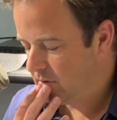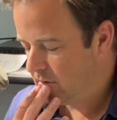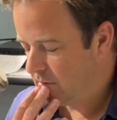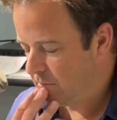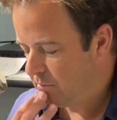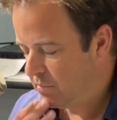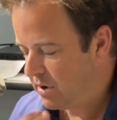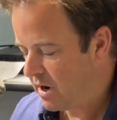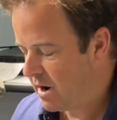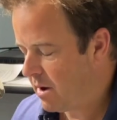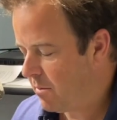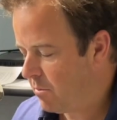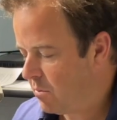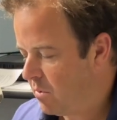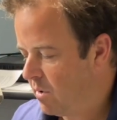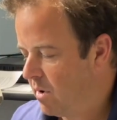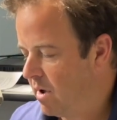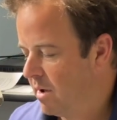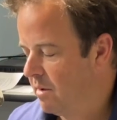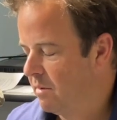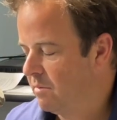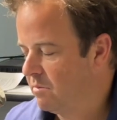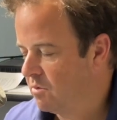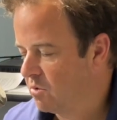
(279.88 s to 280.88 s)
but
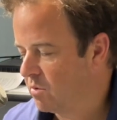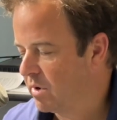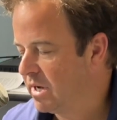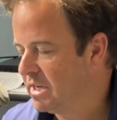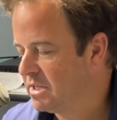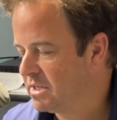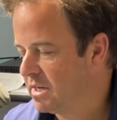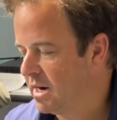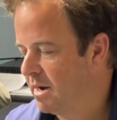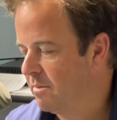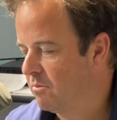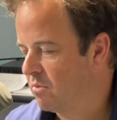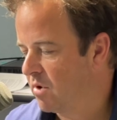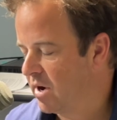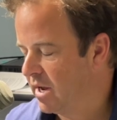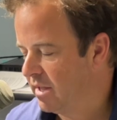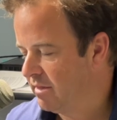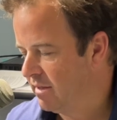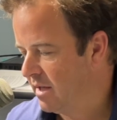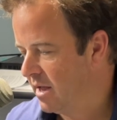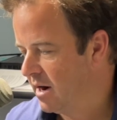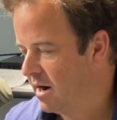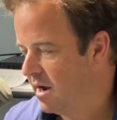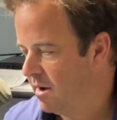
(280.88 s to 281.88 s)
the reason I'm bringing
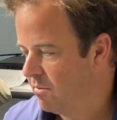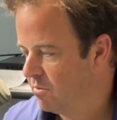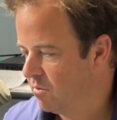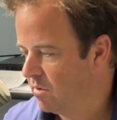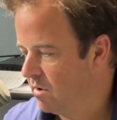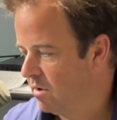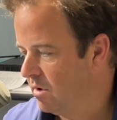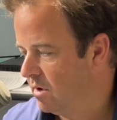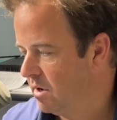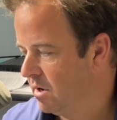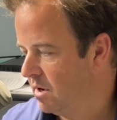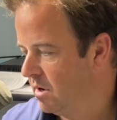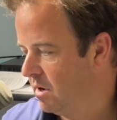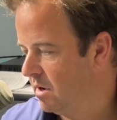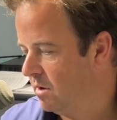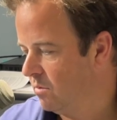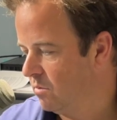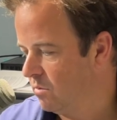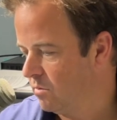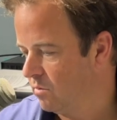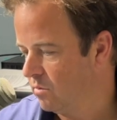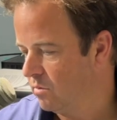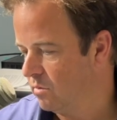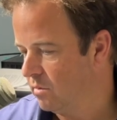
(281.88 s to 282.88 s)
that up
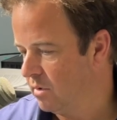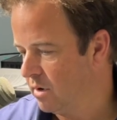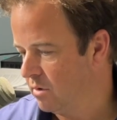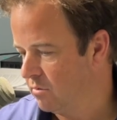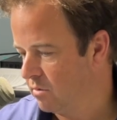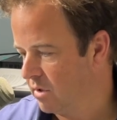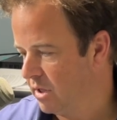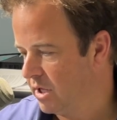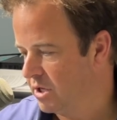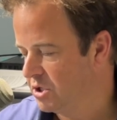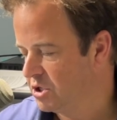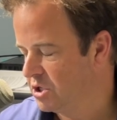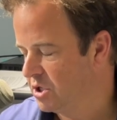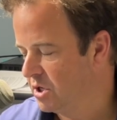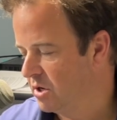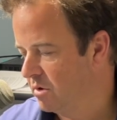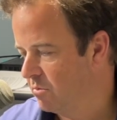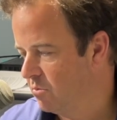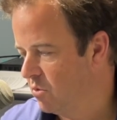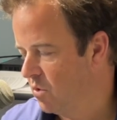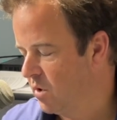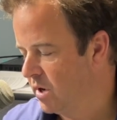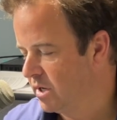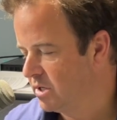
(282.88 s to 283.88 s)
in relation to your
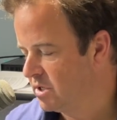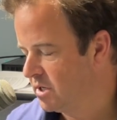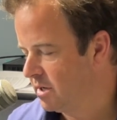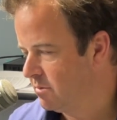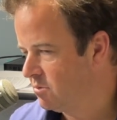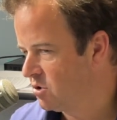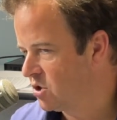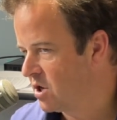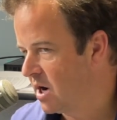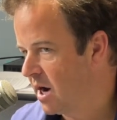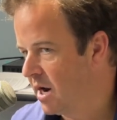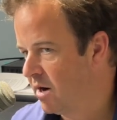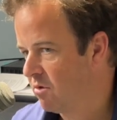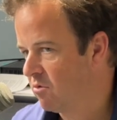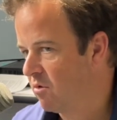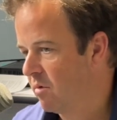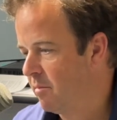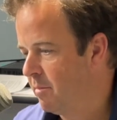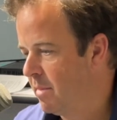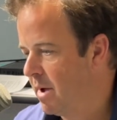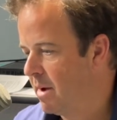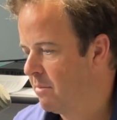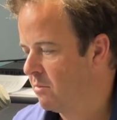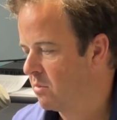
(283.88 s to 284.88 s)
boys is I'm trying to
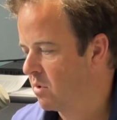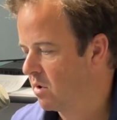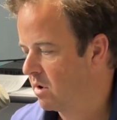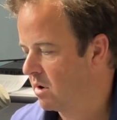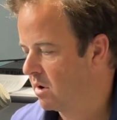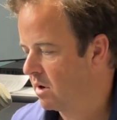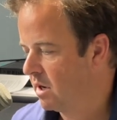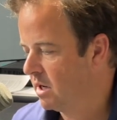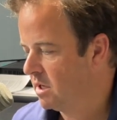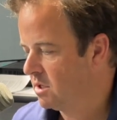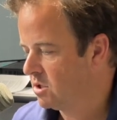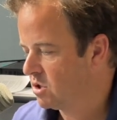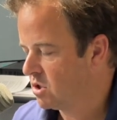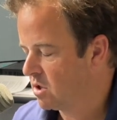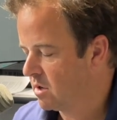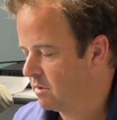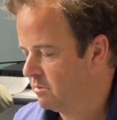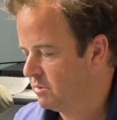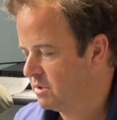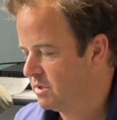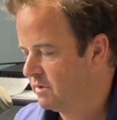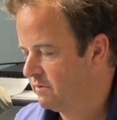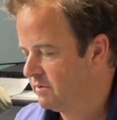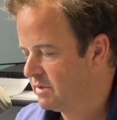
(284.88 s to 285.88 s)
remember in
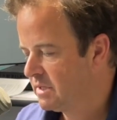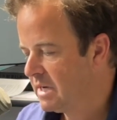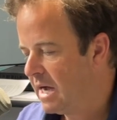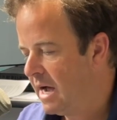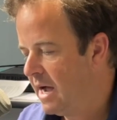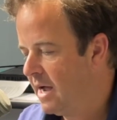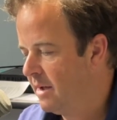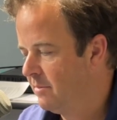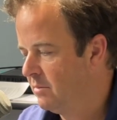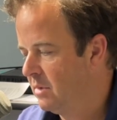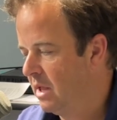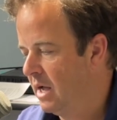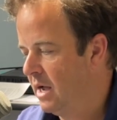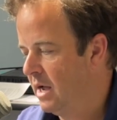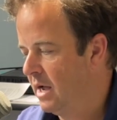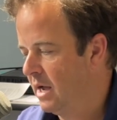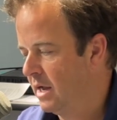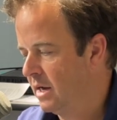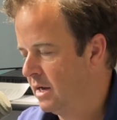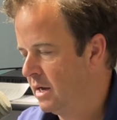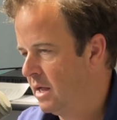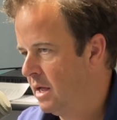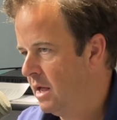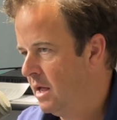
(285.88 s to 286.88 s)
terms of
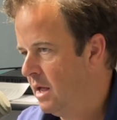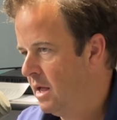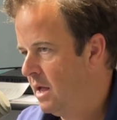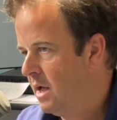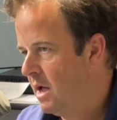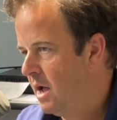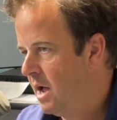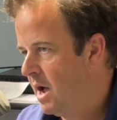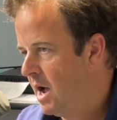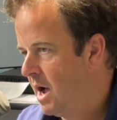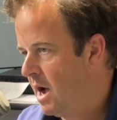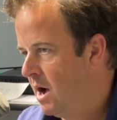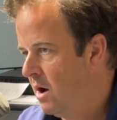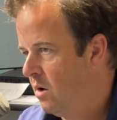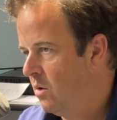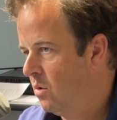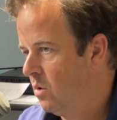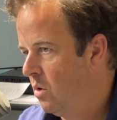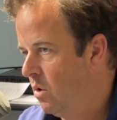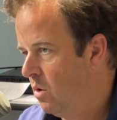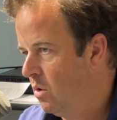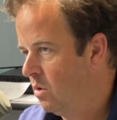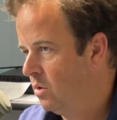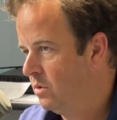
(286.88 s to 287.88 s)
timeline how
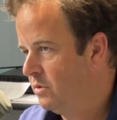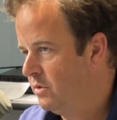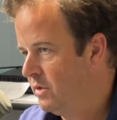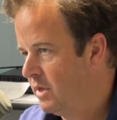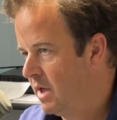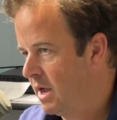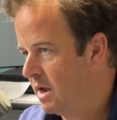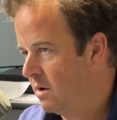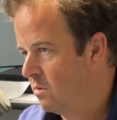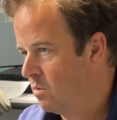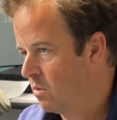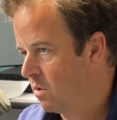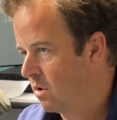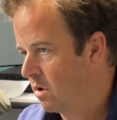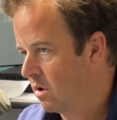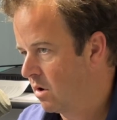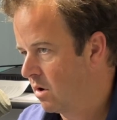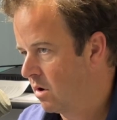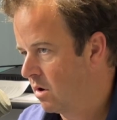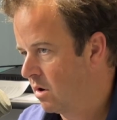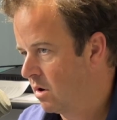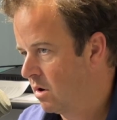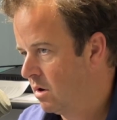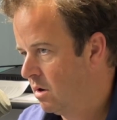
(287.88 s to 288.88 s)
old they
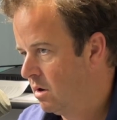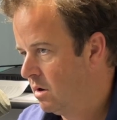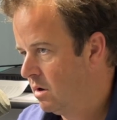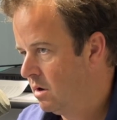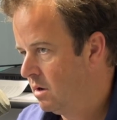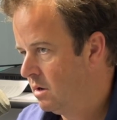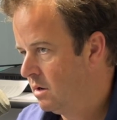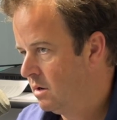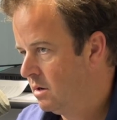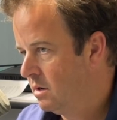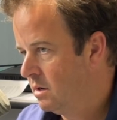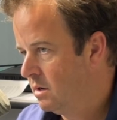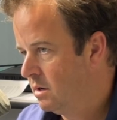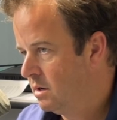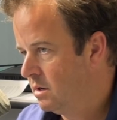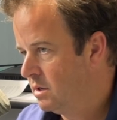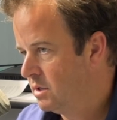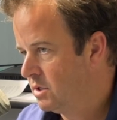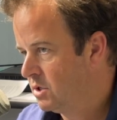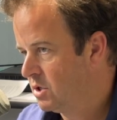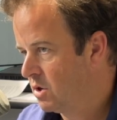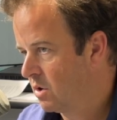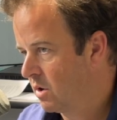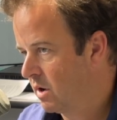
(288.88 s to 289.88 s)
were
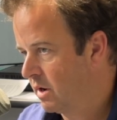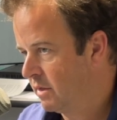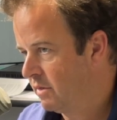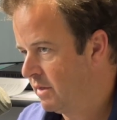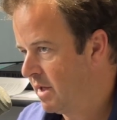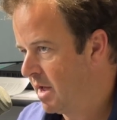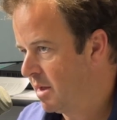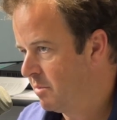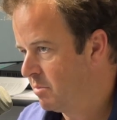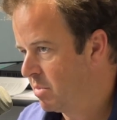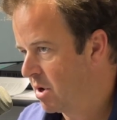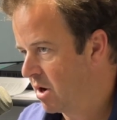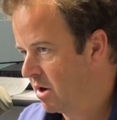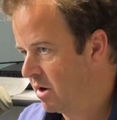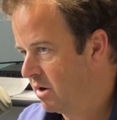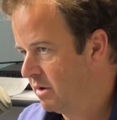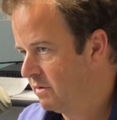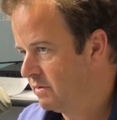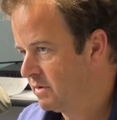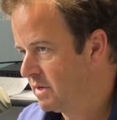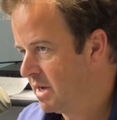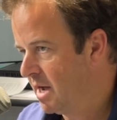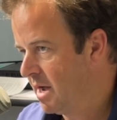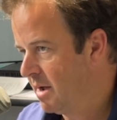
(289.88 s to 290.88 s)
during that period
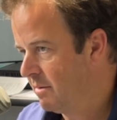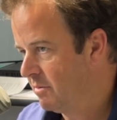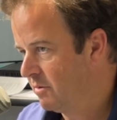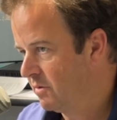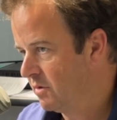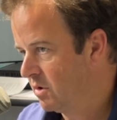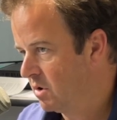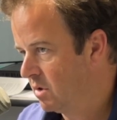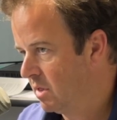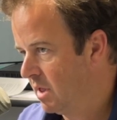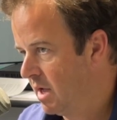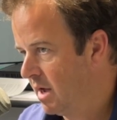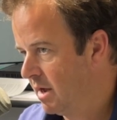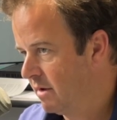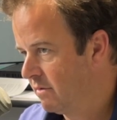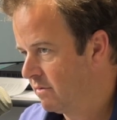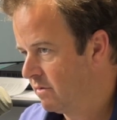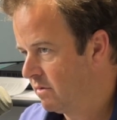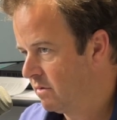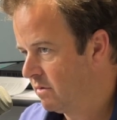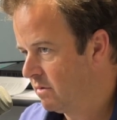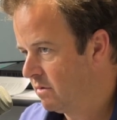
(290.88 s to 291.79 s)
of time of your life.